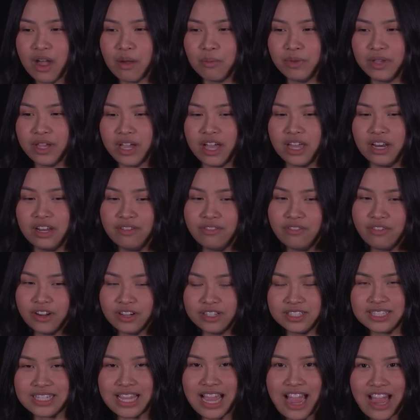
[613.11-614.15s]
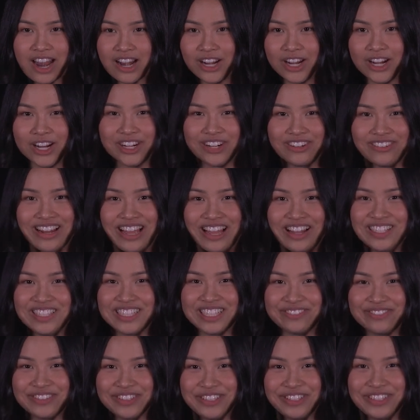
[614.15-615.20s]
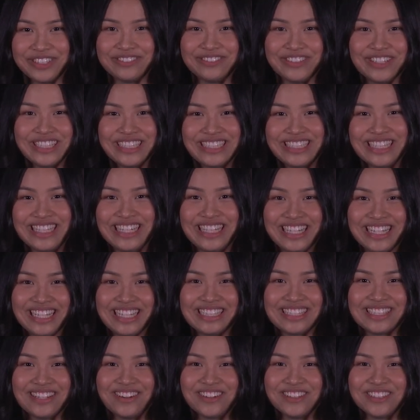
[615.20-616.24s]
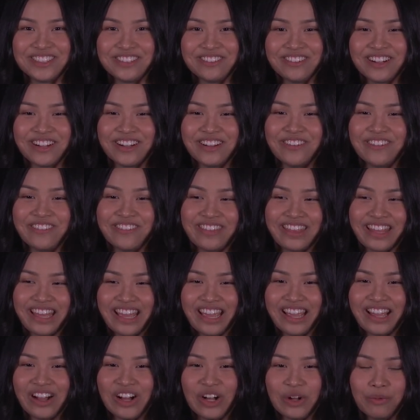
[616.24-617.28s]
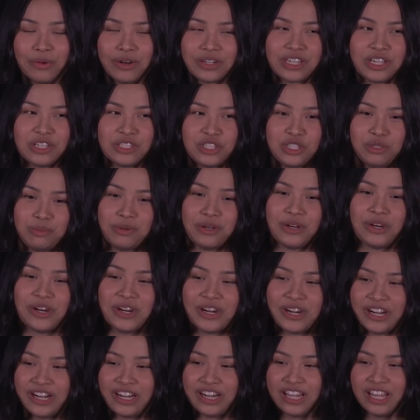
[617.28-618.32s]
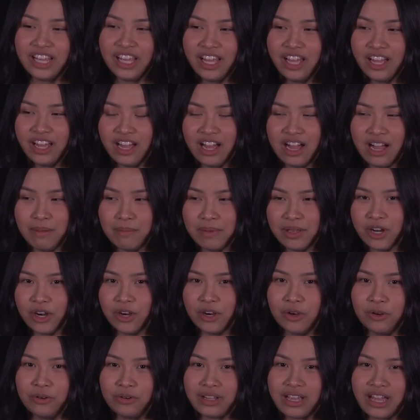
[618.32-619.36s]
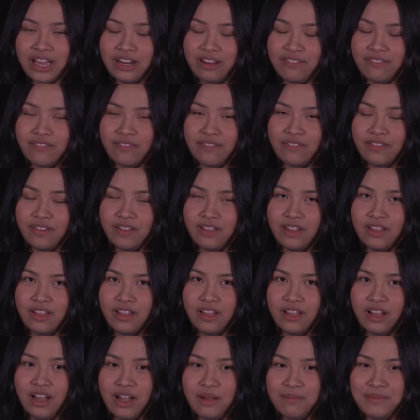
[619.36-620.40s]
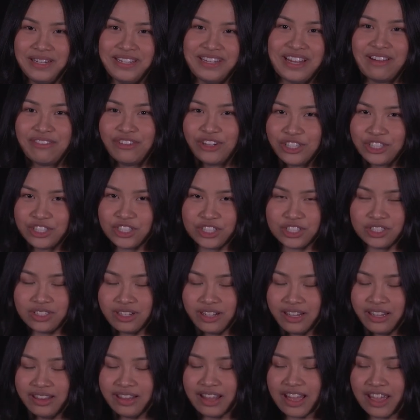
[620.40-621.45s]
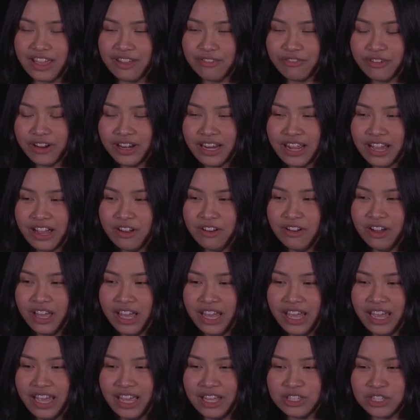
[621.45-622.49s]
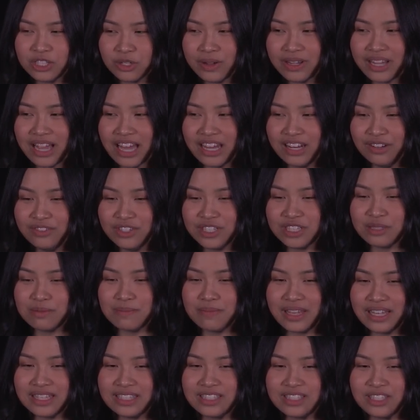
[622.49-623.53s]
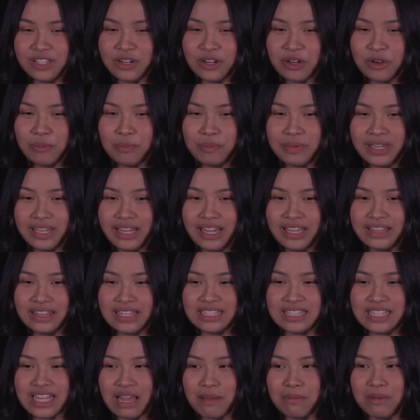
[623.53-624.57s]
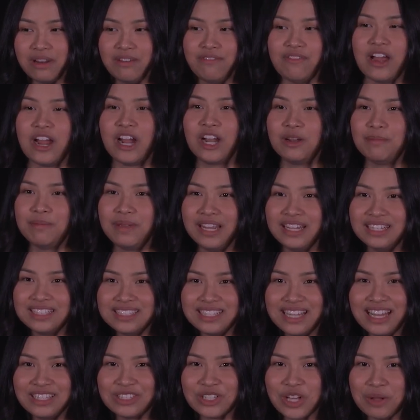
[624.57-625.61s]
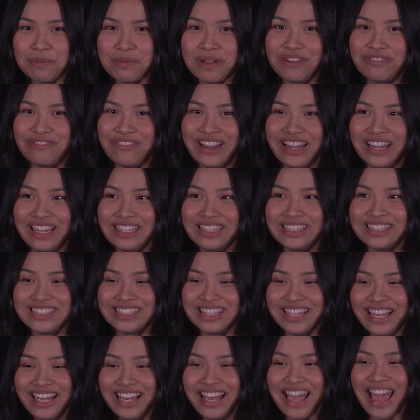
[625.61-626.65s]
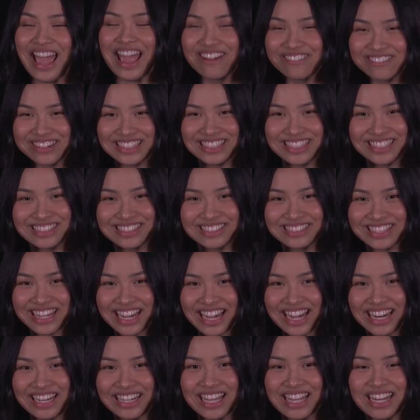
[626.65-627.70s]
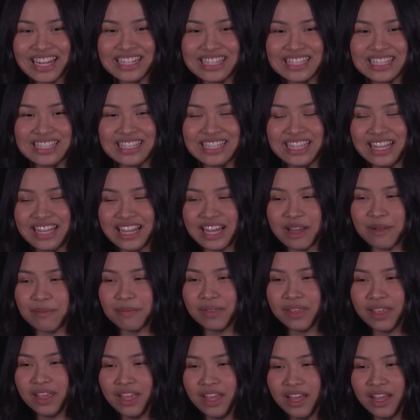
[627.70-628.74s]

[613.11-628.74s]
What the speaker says: we kind of are scattered around different universities, all doing our own thing, all working super hard in our own kind of endeavors in life right now. And so I kind of just miss, you know, being in the same environment as all my friends every single day and getting to see them.